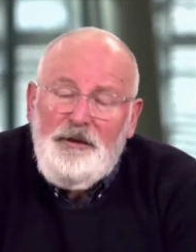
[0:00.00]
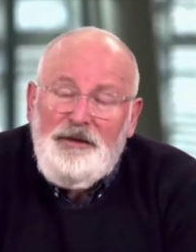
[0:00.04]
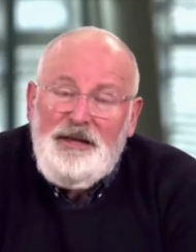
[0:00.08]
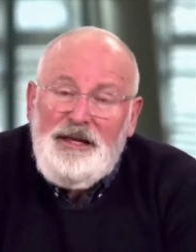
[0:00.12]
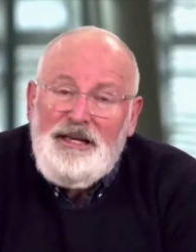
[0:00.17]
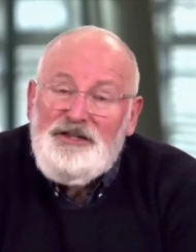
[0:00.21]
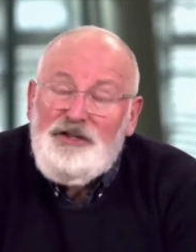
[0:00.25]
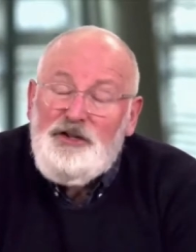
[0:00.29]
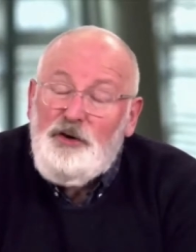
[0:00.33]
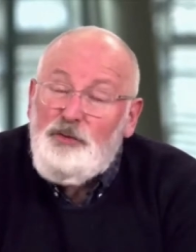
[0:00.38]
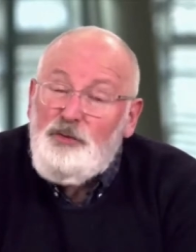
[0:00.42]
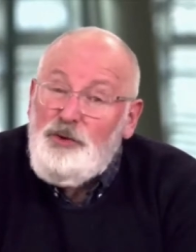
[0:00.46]

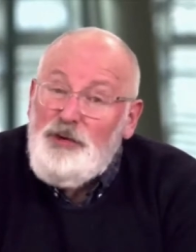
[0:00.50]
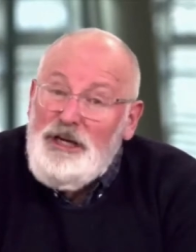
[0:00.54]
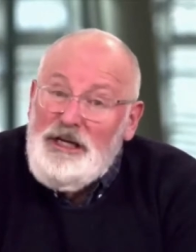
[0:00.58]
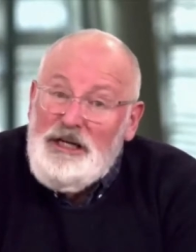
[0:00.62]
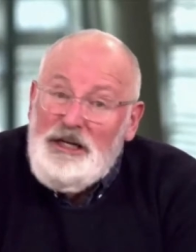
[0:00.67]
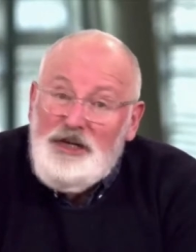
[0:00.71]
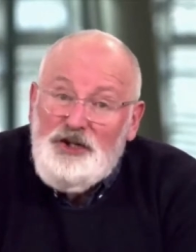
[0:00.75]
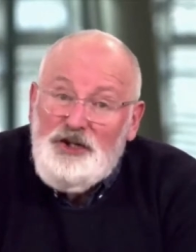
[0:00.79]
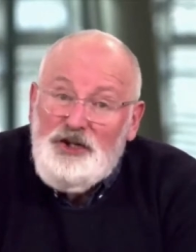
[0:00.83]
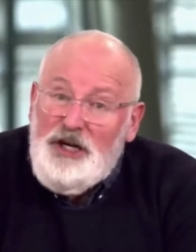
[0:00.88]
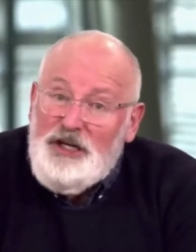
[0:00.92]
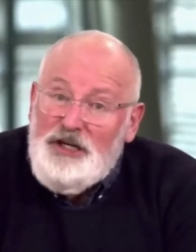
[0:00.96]
Things are
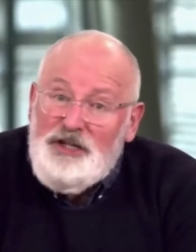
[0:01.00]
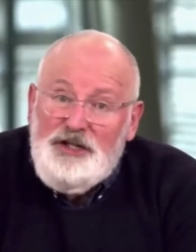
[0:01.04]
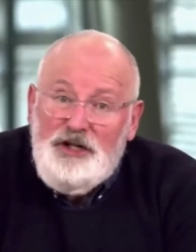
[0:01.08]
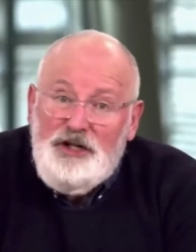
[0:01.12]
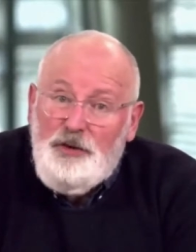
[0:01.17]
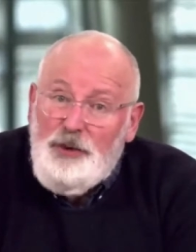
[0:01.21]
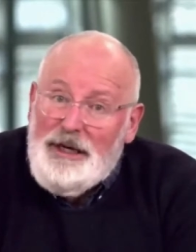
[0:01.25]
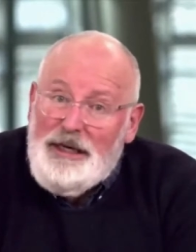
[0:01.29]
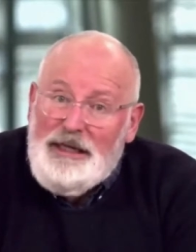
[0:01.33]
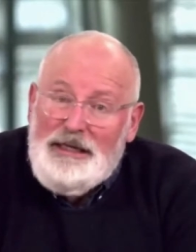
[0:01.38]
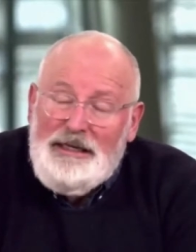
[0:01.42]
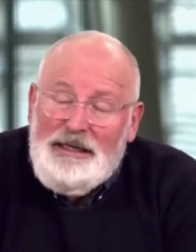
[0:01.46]
really
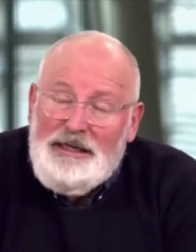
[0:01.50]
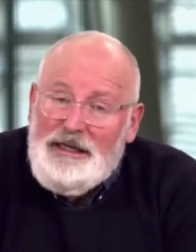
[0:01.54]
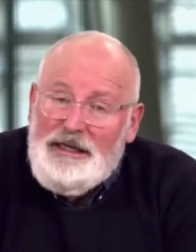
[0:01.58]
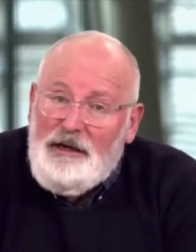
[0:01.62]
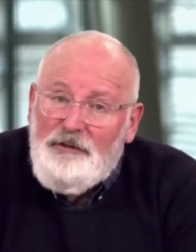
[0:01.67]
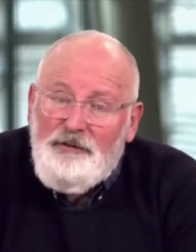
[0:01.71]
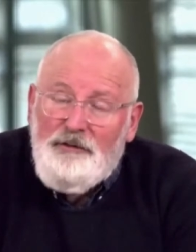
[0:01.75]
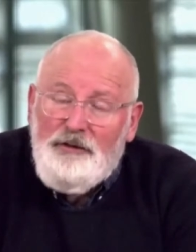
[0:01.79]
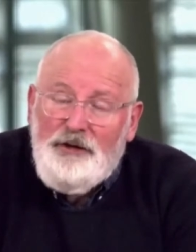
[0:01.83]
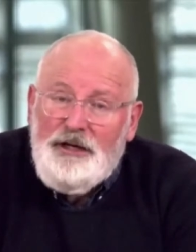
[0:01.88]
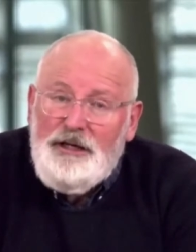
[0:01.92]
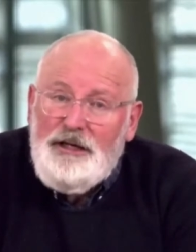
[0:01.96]
changing quickly in
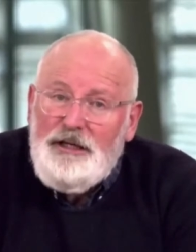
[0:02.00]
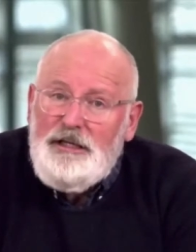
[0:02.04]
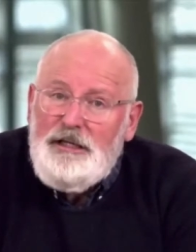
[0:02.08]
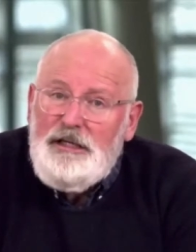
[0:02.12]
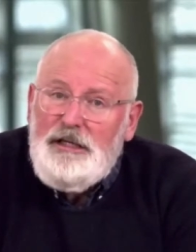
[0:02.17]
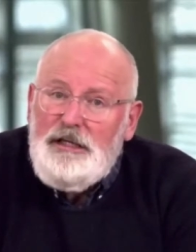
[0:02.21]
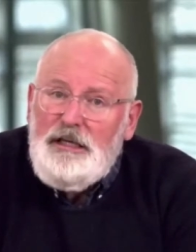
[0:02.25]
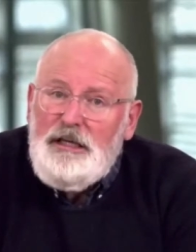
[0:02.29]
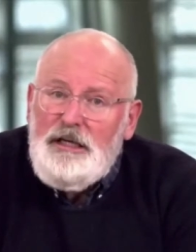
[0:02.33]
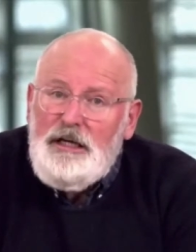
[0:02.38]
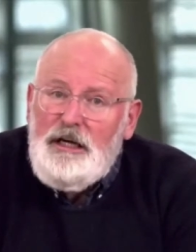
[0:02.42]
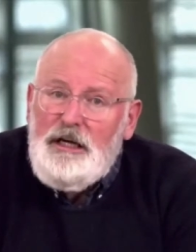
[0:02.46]
Africa
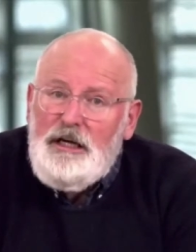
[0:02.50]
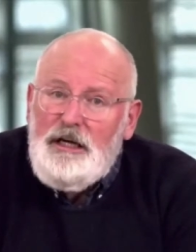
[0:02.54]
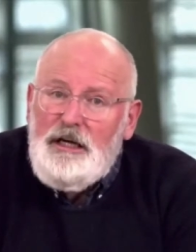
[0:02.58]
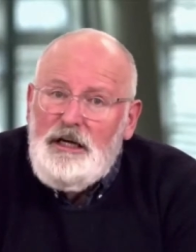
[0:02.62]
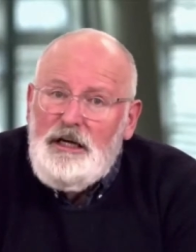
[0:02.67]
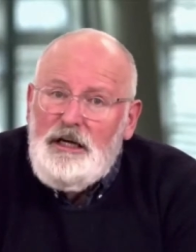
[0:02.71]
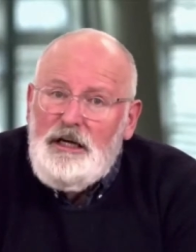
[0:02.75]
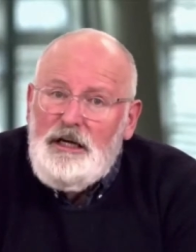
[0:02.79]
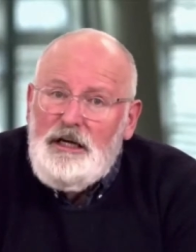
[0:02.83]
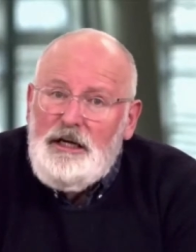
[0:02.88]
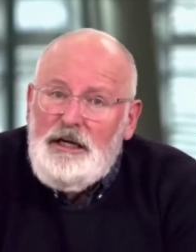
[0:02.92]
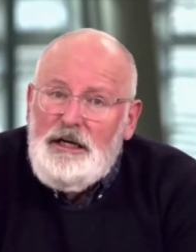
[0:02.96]

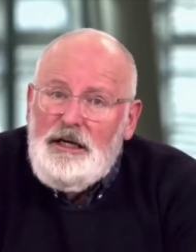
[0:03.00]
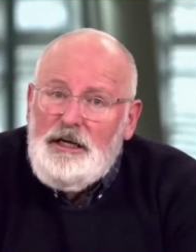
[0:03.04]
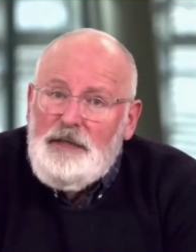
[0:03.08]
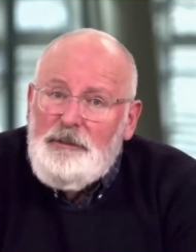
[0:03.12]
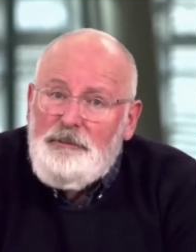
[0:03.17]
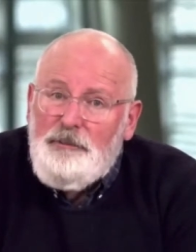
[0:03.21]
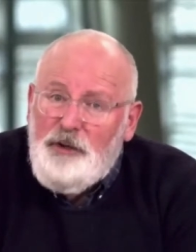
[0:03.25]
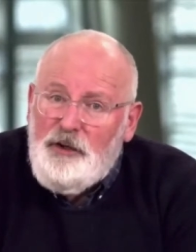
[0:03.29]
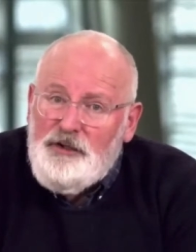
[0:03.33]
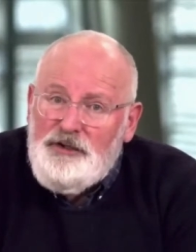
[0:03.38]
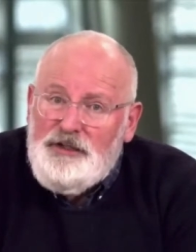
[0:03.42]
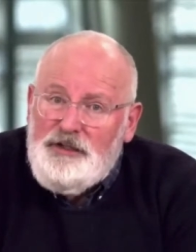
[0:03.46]
in
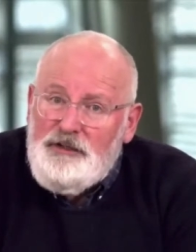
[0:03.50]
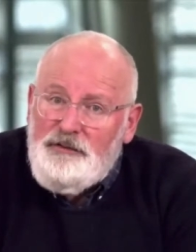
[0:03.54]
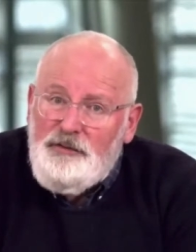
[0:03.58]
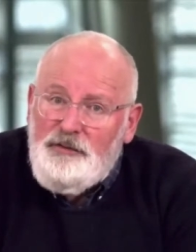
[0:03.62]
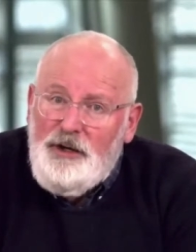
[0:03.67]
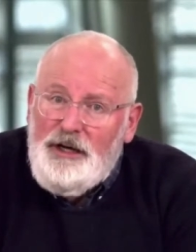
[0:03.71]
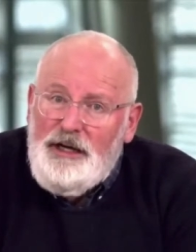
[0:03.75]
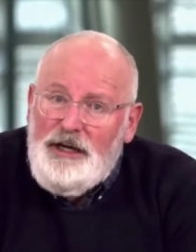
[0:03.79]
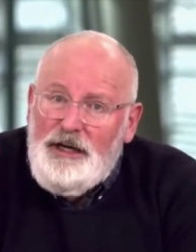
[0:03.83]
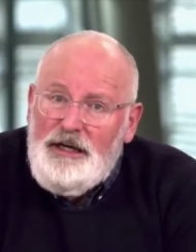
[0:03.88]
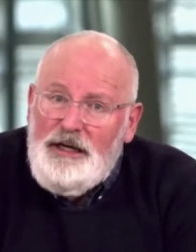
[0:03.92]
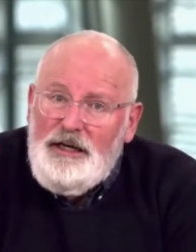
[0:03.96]
a positive
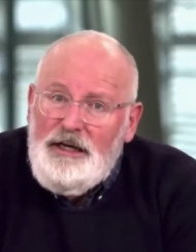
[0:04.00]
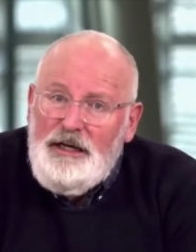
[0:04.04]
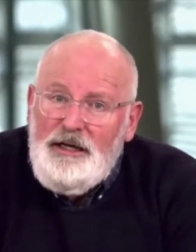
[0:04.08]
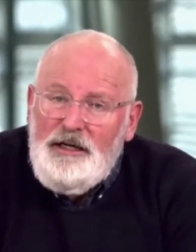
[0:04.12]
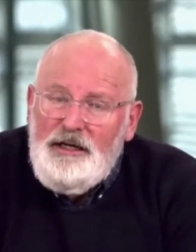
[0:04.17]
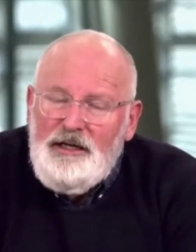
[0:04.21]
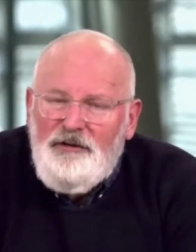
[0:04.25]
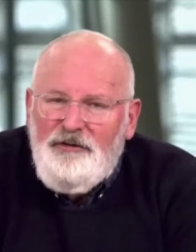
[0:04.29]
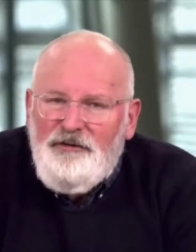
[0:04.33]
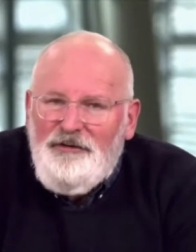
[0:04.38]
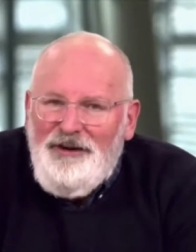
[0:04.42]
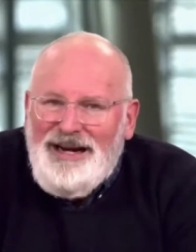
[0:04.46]
way.
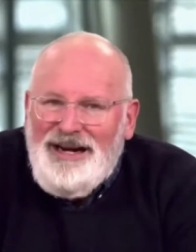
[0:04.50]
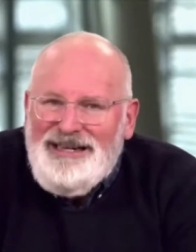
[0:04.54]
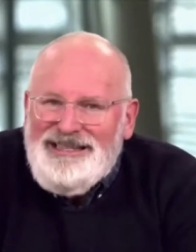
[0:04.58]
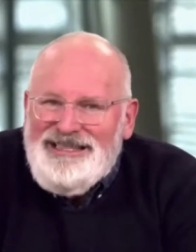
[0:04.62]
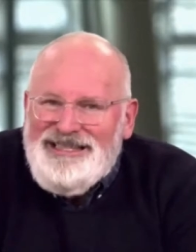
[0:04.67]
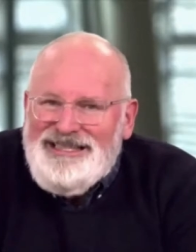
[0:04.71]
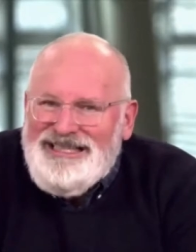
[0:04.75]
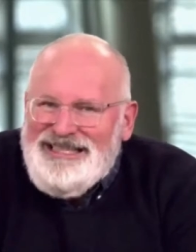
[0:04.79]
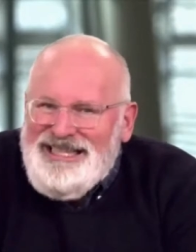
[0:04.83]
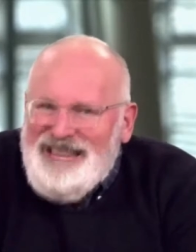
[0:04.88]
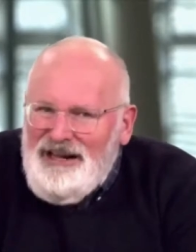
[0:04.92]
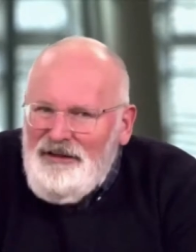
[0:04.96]
The fact
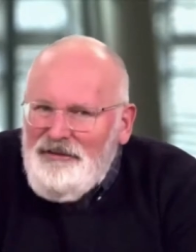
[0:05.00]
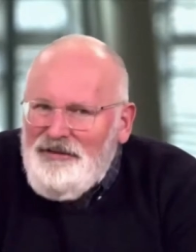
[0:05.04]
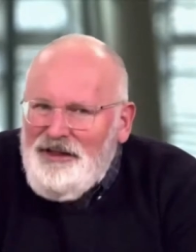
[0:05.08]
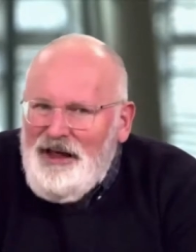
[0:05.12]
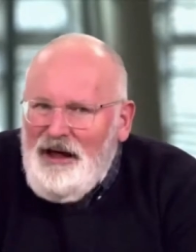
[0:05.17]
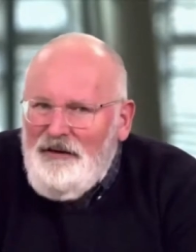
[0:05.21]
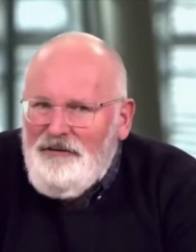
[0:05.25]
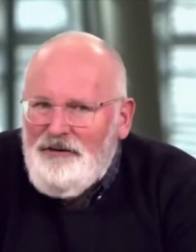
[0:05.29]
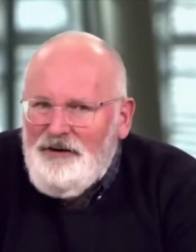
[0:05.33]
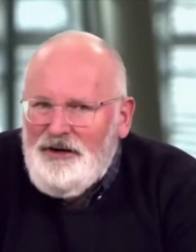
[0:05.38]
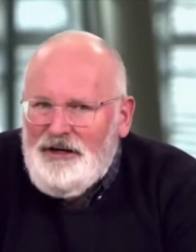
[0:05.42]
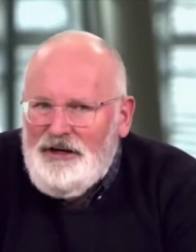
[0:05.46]
that South
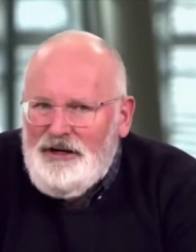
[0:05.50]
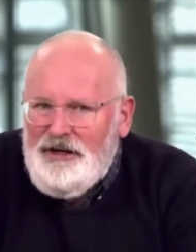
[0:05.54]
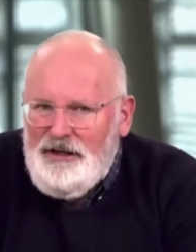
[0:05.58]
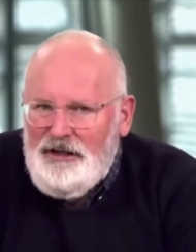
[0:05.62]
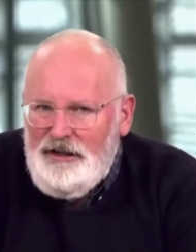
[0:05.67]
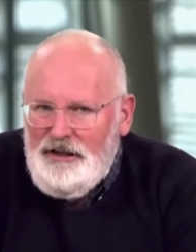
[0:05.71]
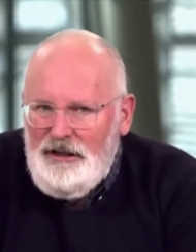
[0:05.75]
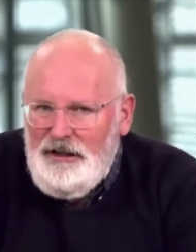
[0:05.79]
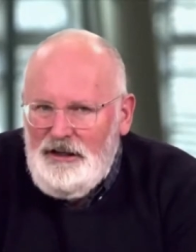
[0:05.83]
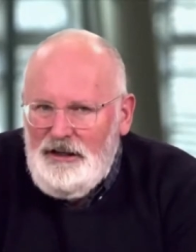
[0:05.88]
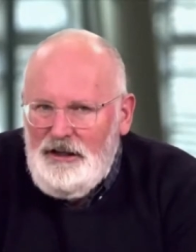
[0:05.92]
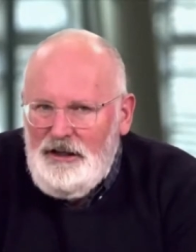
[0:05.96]
Africa,
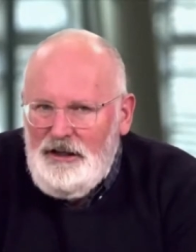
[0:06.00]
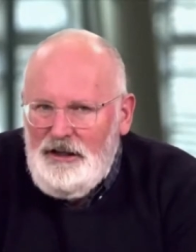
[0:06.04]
